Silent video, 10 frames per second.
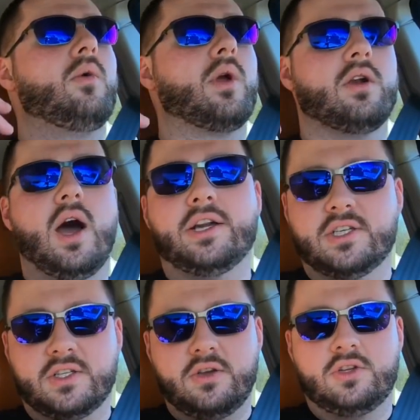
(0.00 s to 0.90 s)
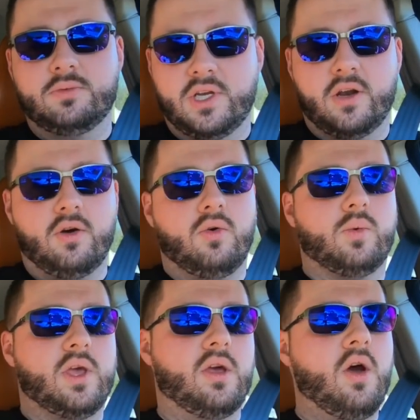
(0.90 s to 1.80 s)
We are not just the YouTube channel.
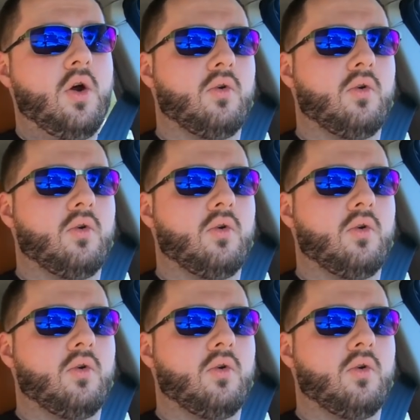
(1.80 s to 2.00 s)
We